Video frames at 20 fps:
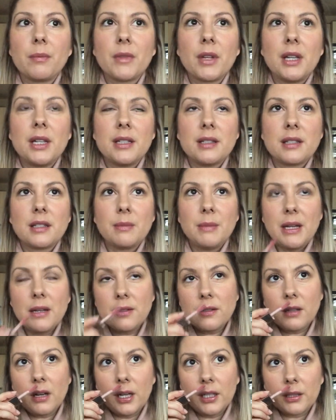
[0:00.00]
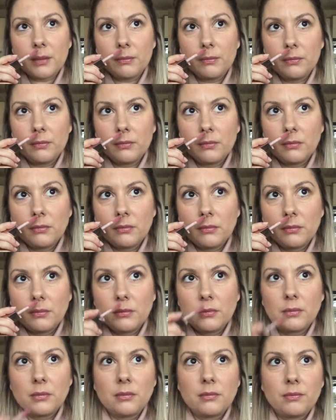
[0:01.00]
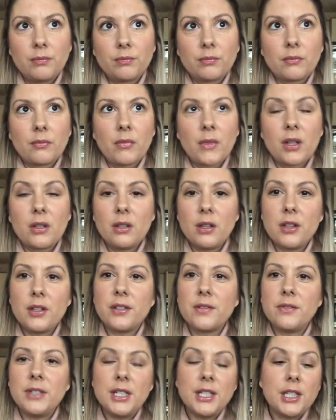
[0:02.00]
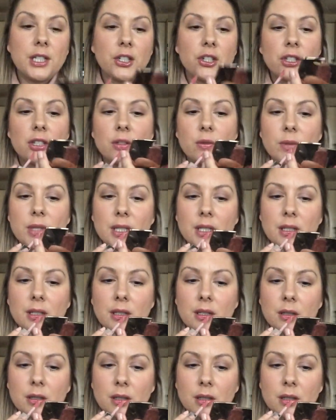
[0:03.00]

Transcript: It smells like, you know, those vintage sweets.